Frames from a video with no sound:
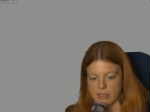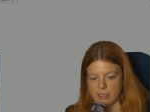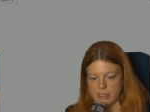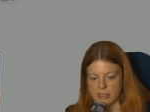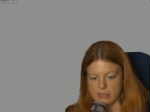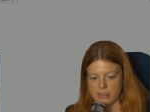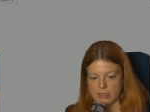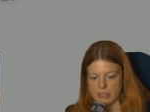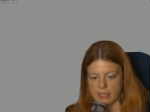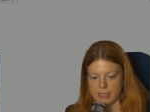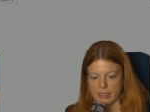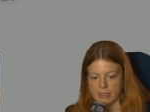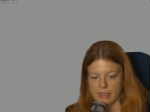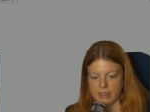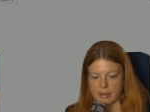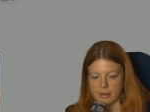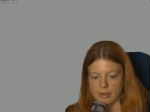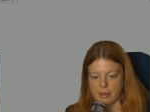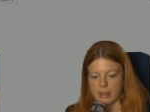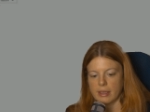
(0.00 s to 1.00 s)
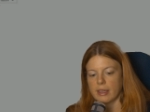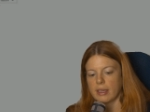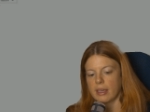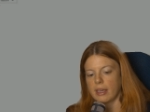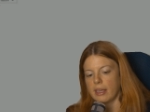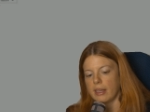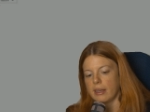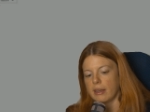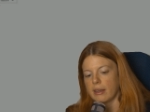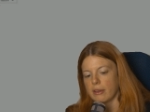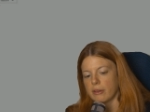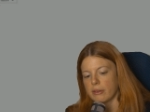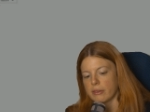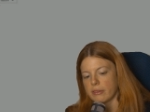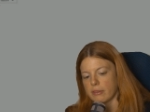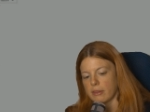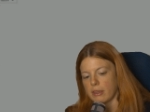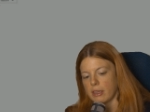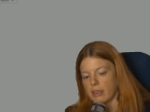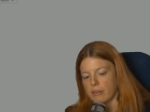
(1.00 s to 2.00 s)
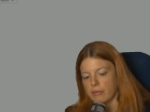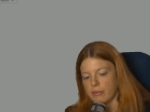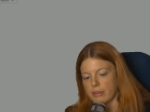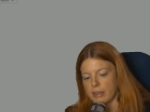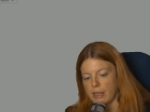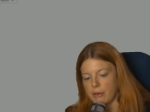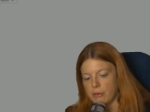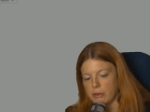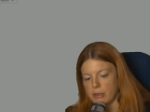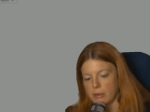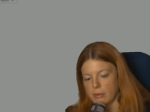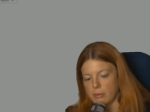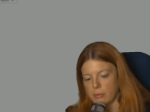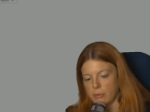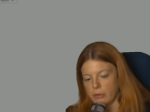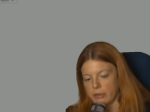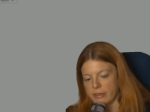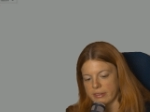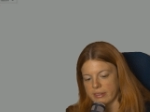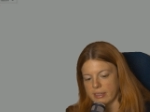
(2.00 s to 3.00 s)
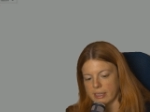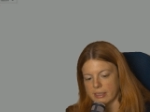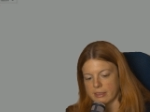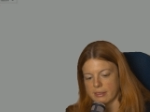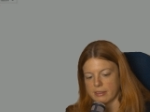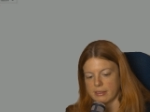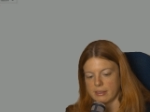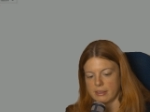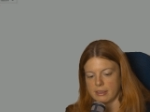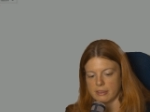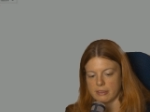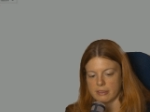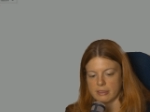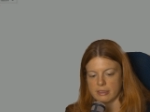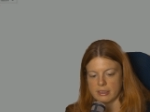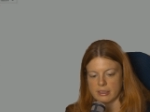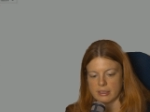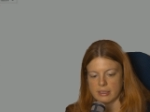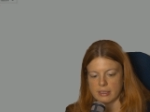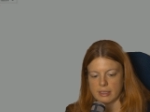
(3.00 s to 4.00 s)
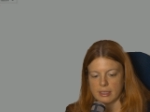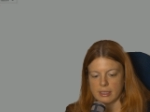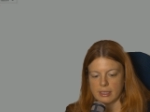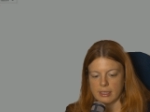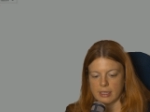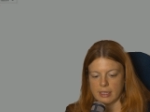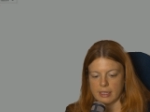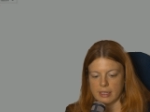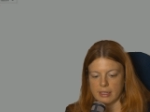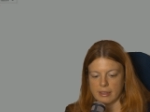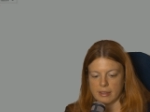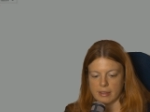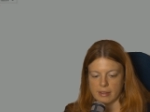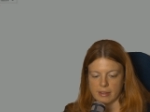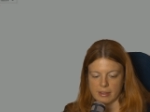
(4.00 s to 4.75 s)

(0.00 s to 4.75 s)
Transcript: legal check, and I also have Larry pre-selected here and